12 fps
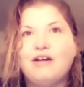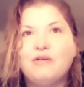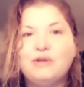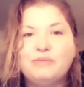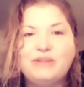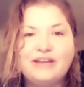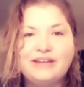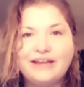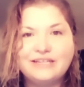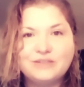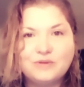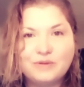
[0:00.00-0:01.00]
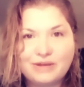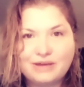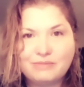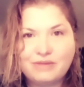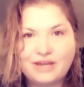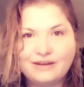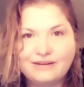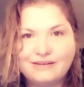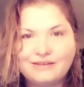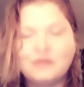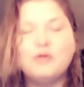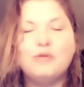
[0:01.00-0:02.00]
we being nice or are we being mean?
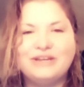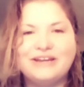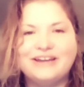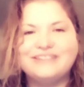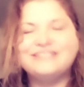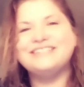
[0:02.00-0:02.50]
No, we'll be nice.